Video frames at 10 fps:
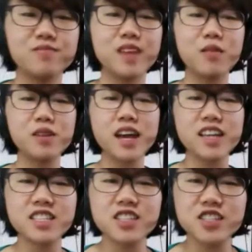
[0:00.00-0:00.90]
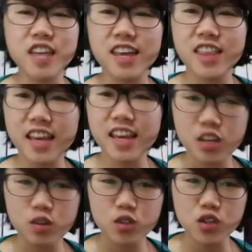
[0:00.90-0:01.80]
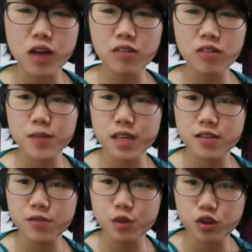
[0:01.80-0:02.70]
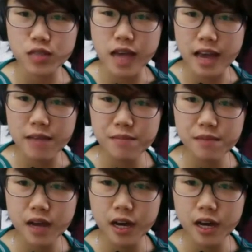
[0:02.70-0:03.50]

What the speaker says: I would like to say thank you to our speaker for your time.